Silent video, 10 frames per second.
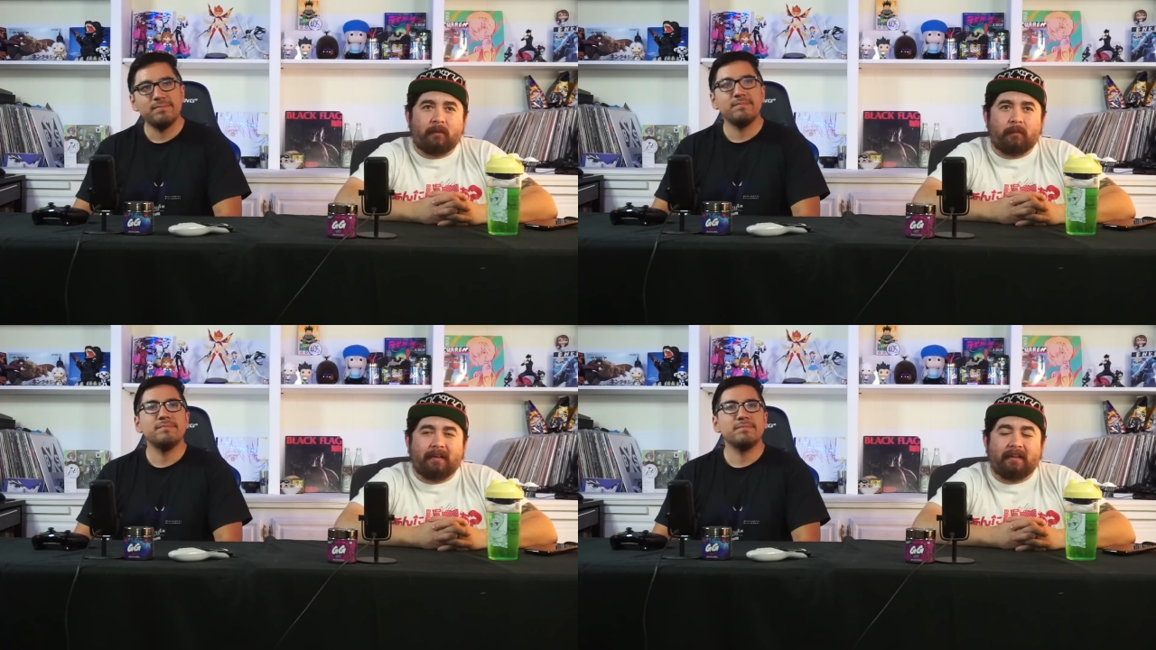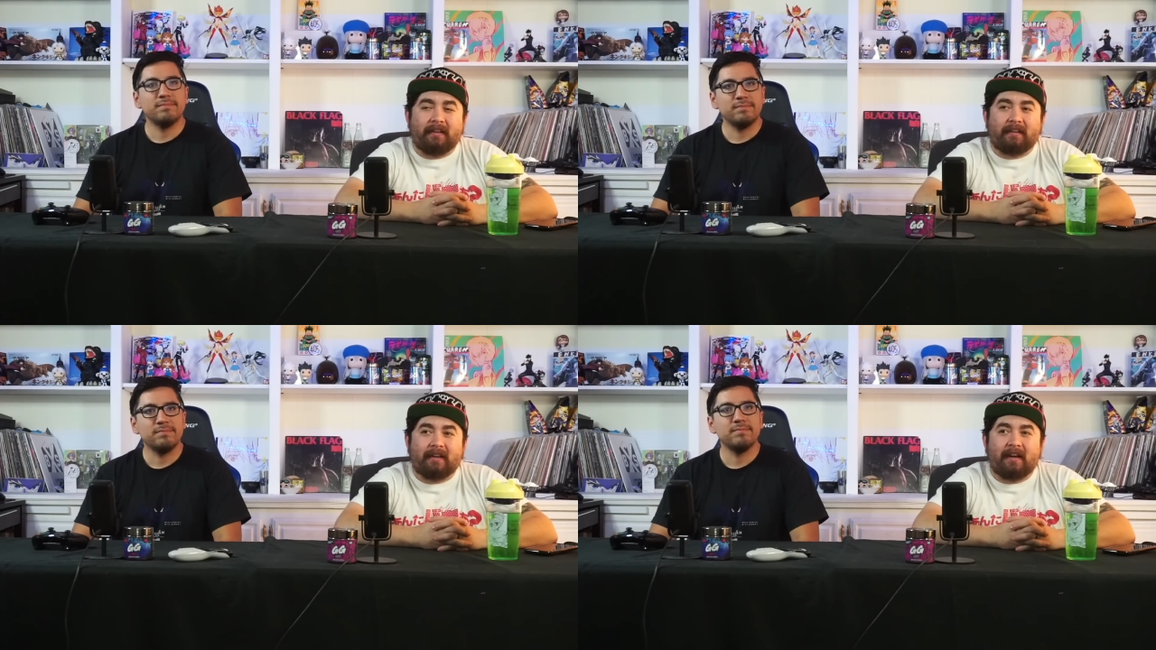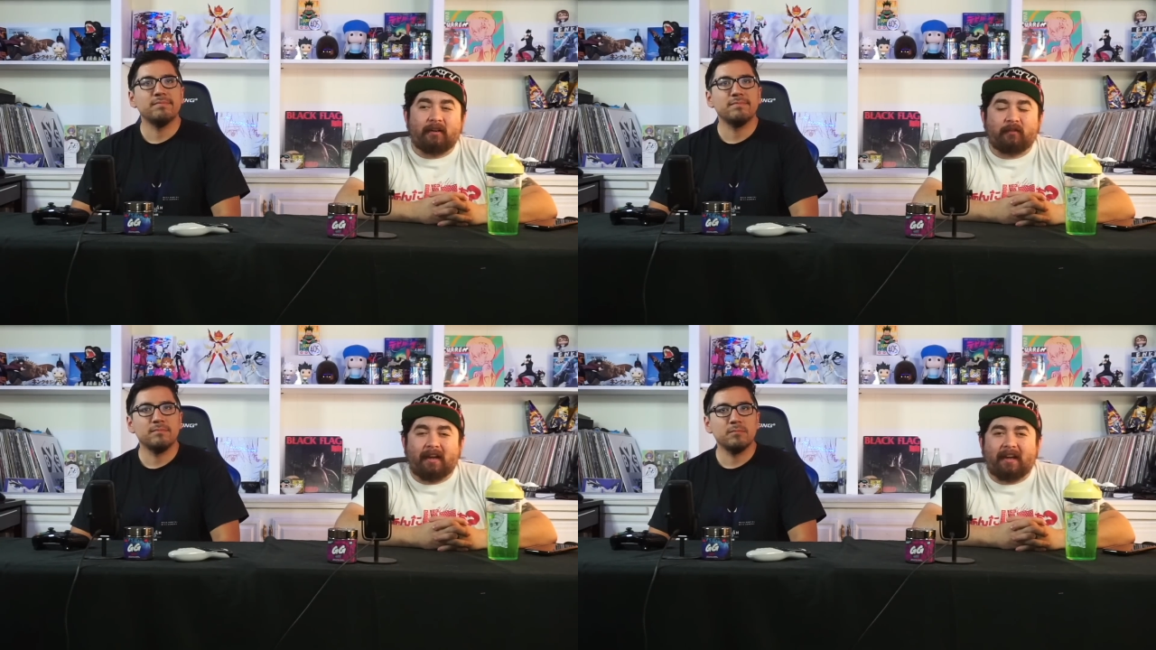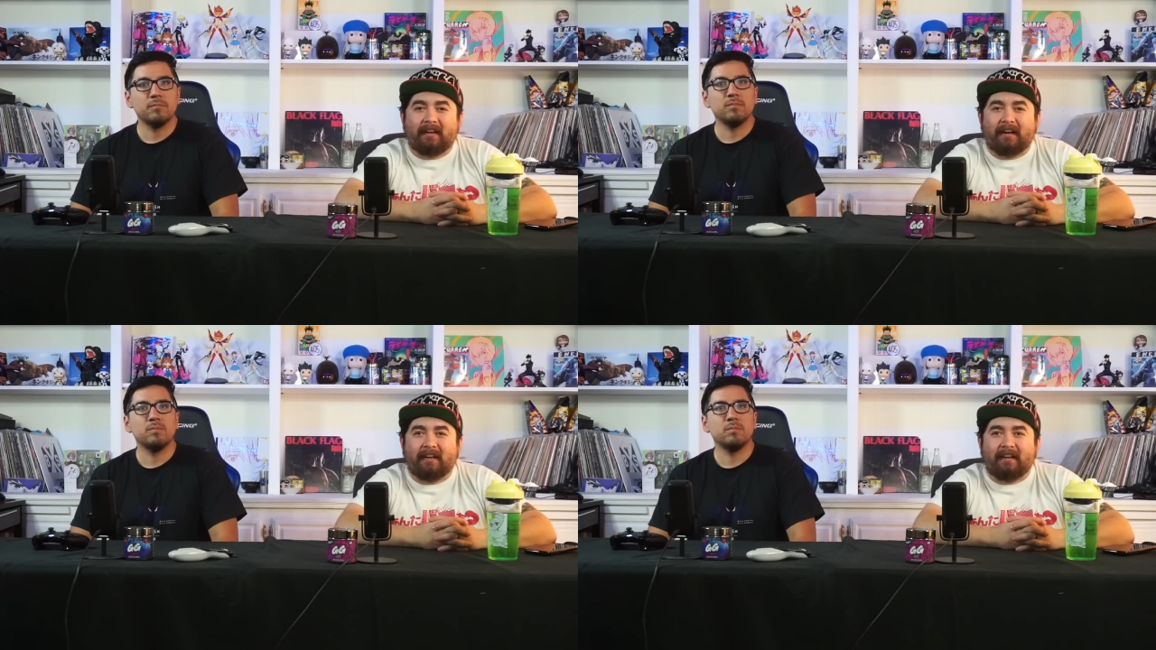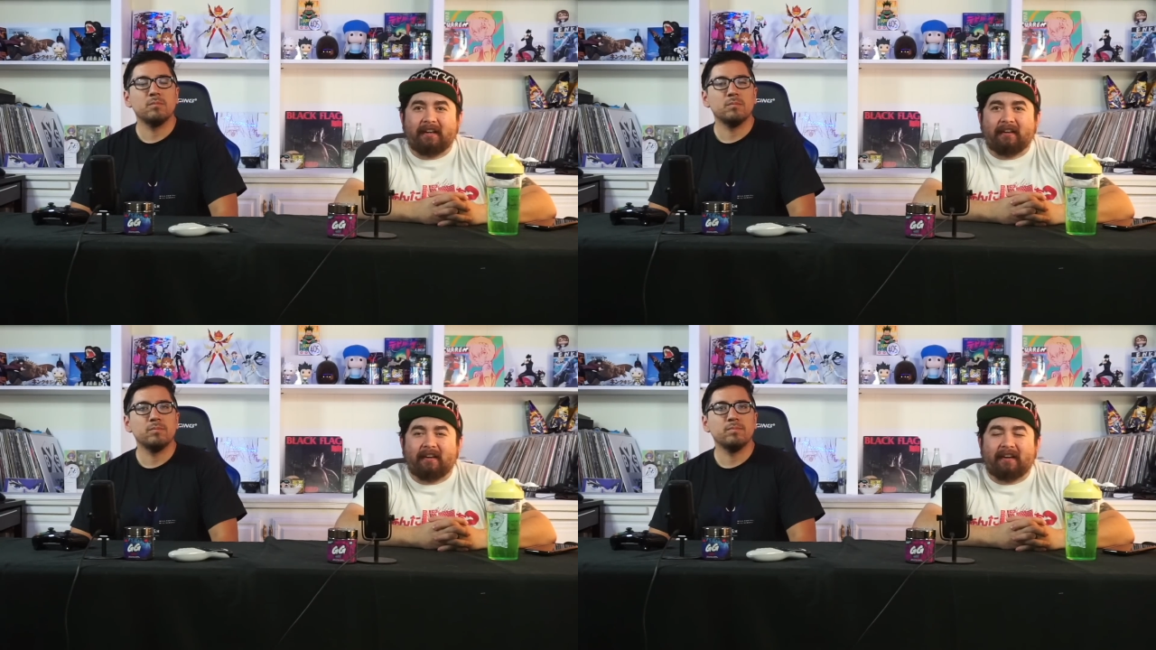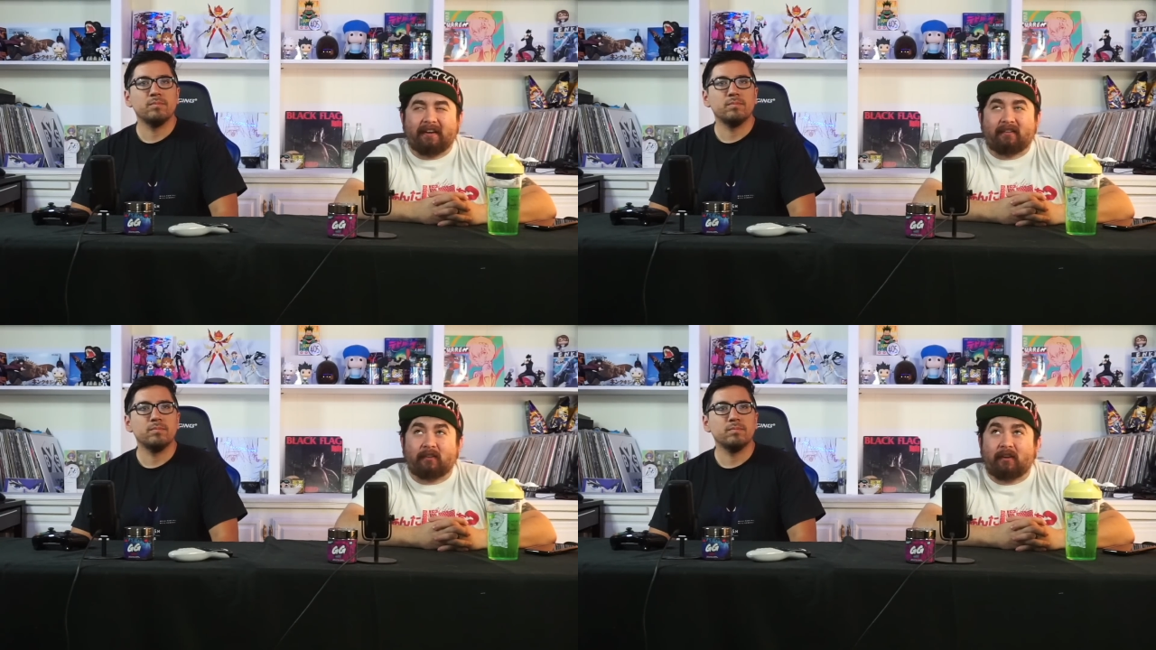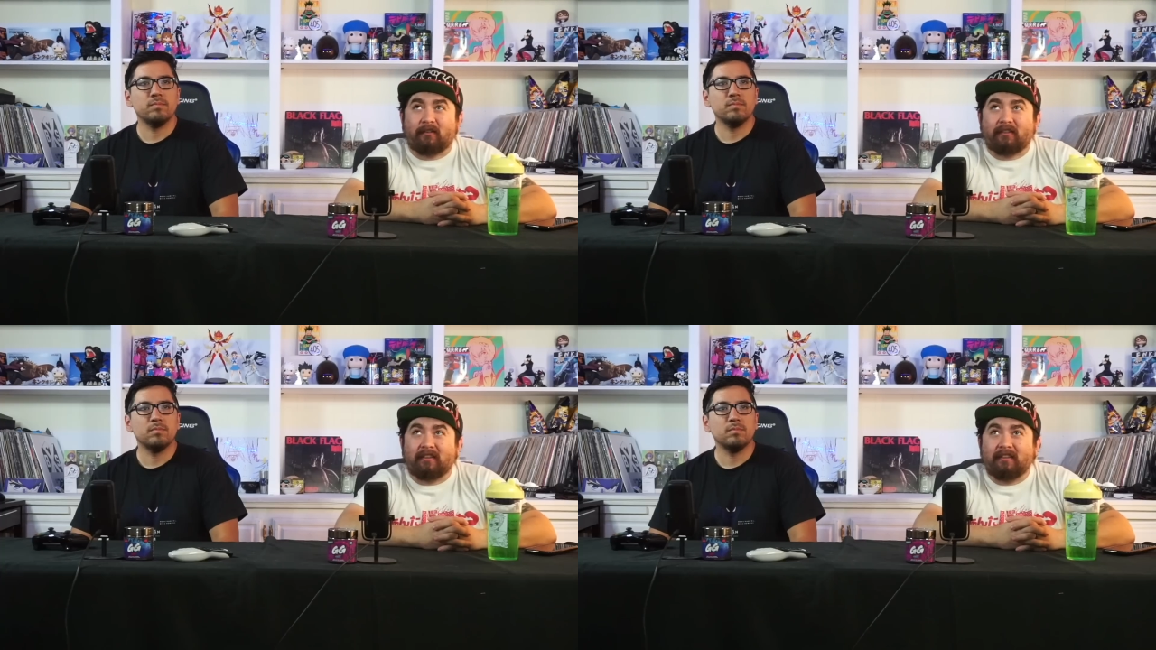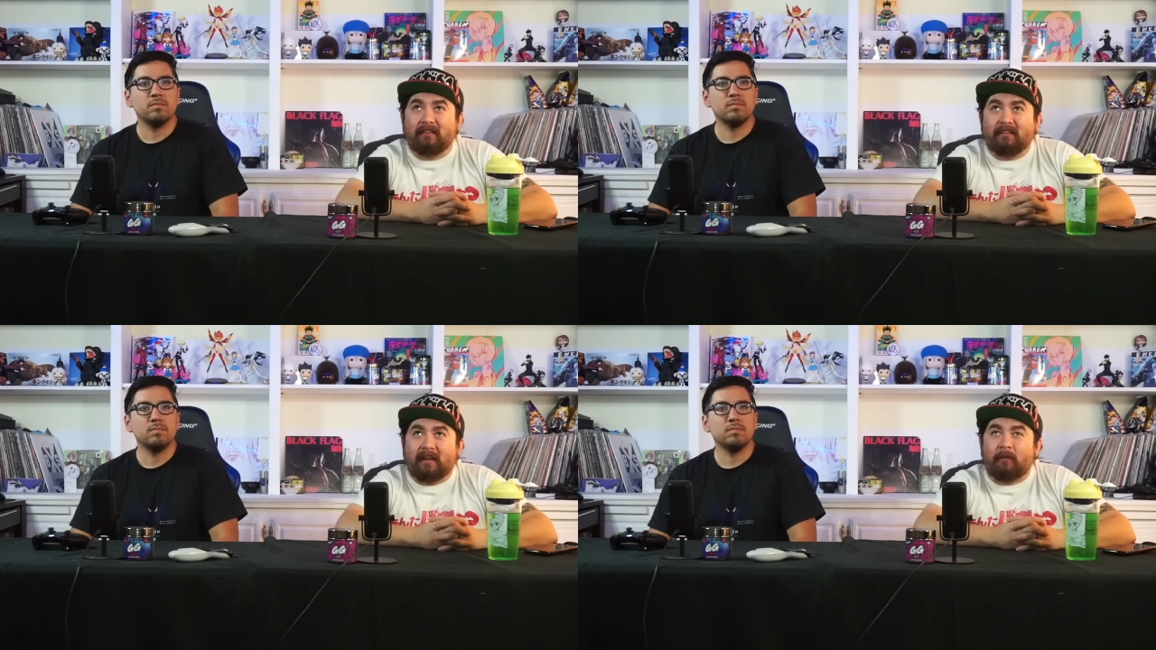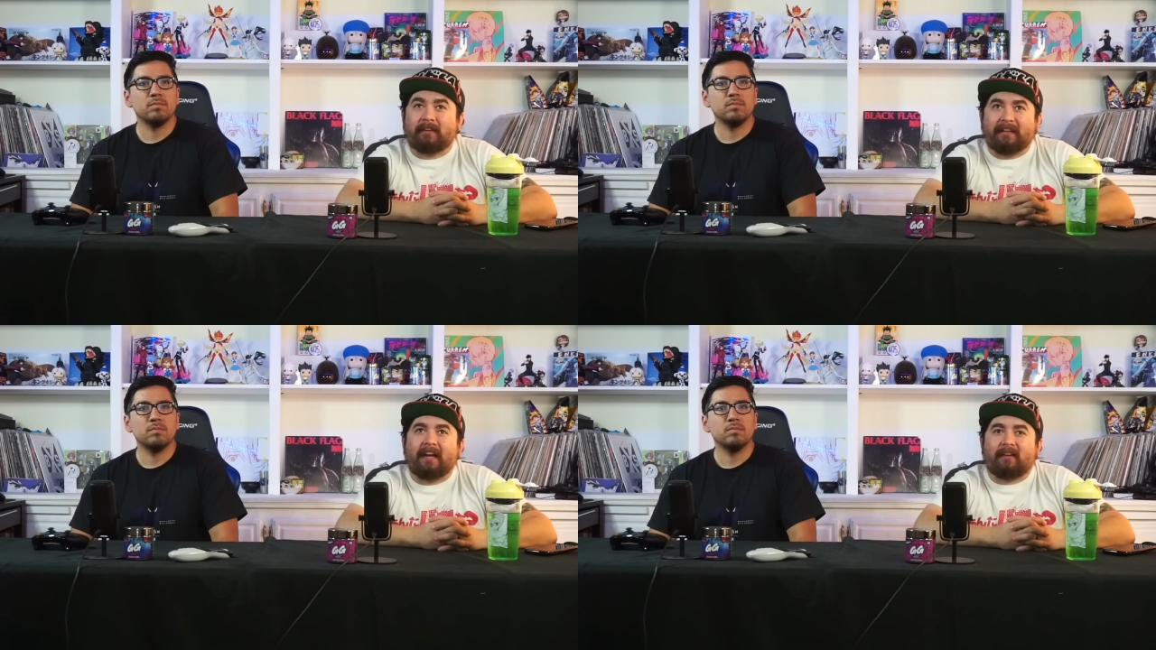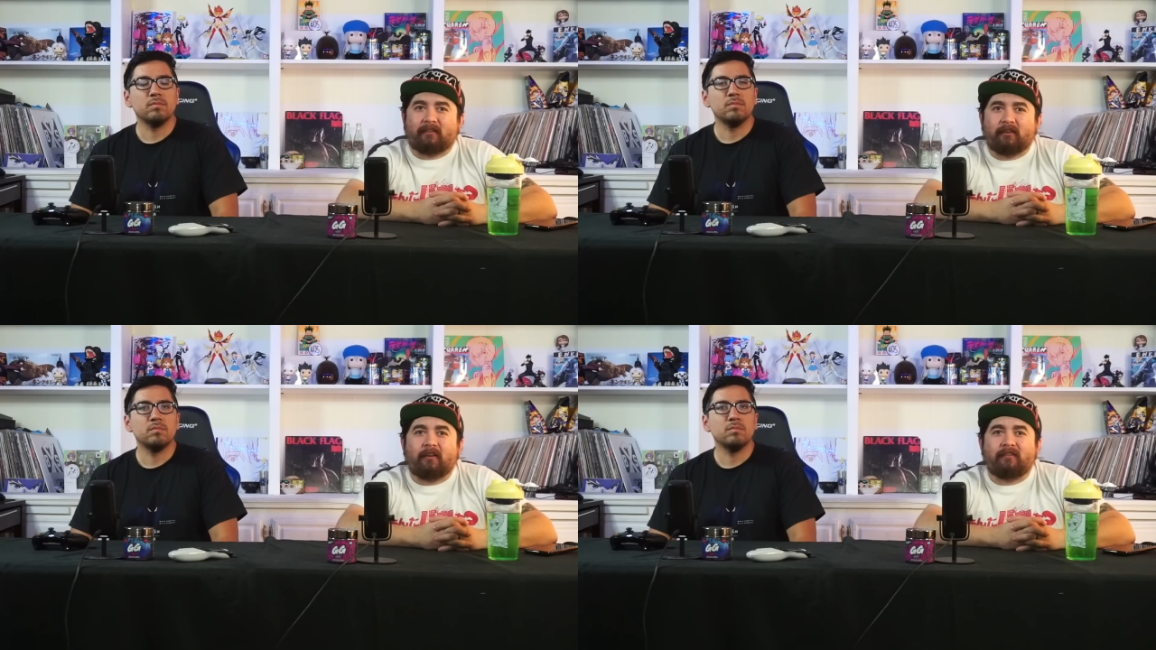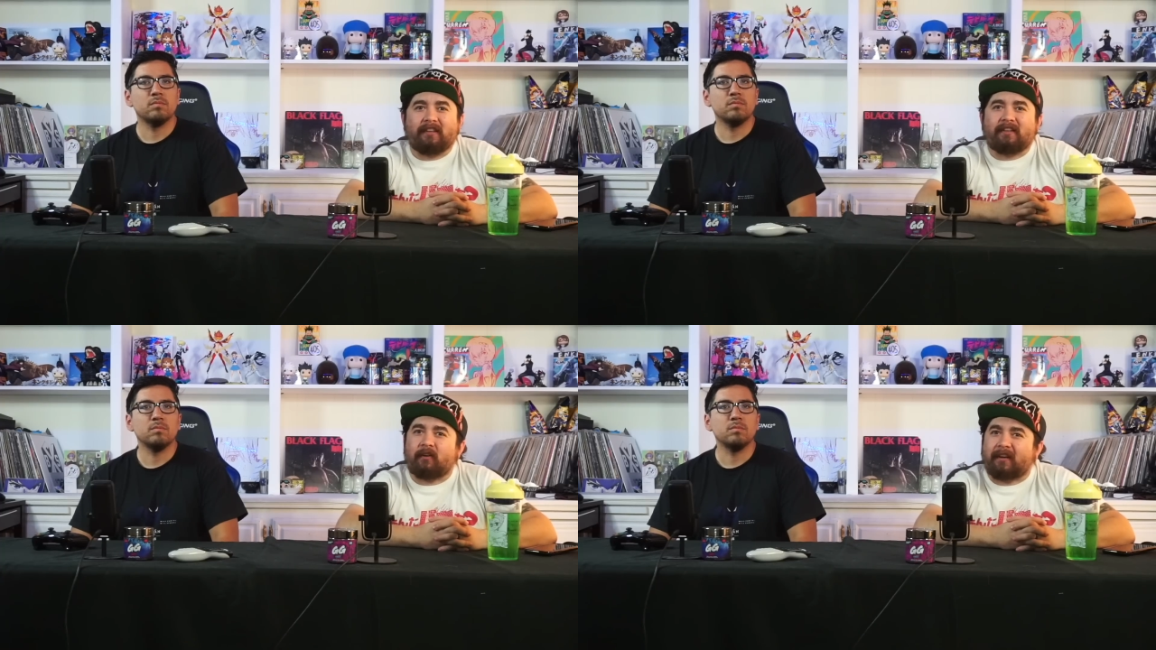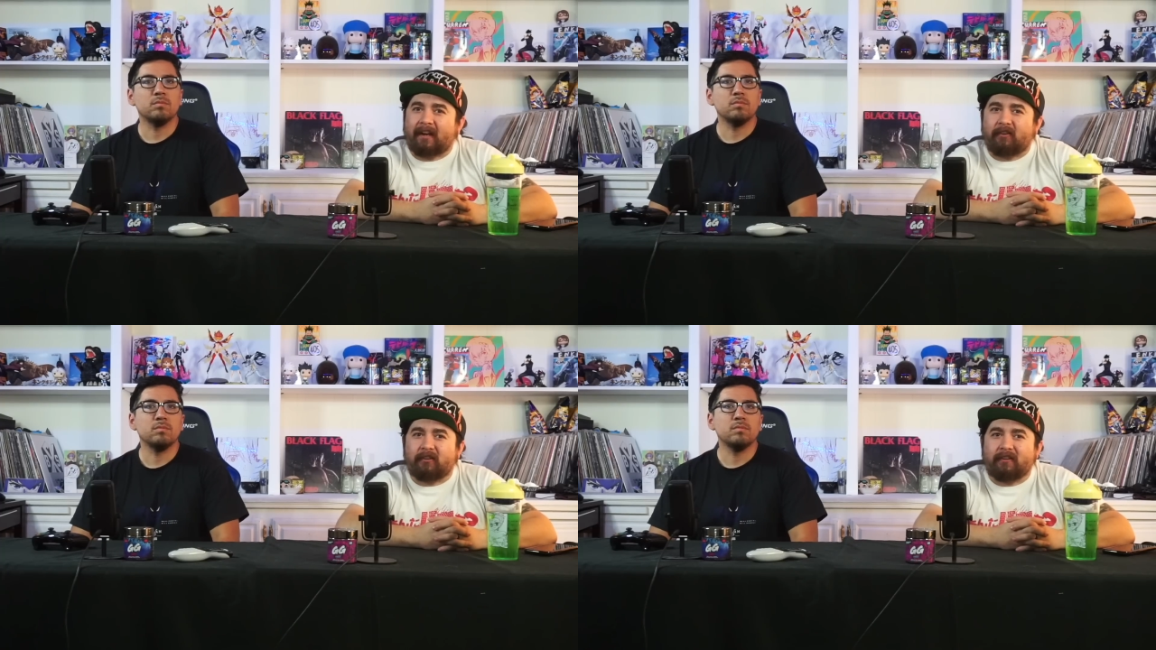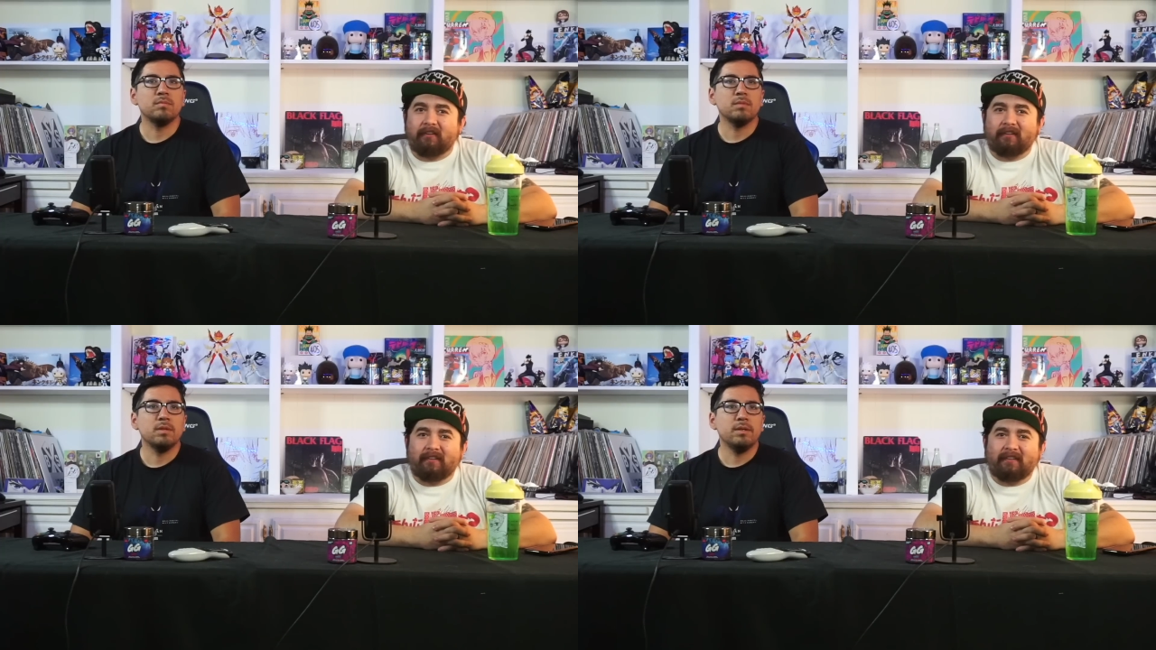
Speaker 1: We kind of had a in a soft, I would say, yeah, soft interrogation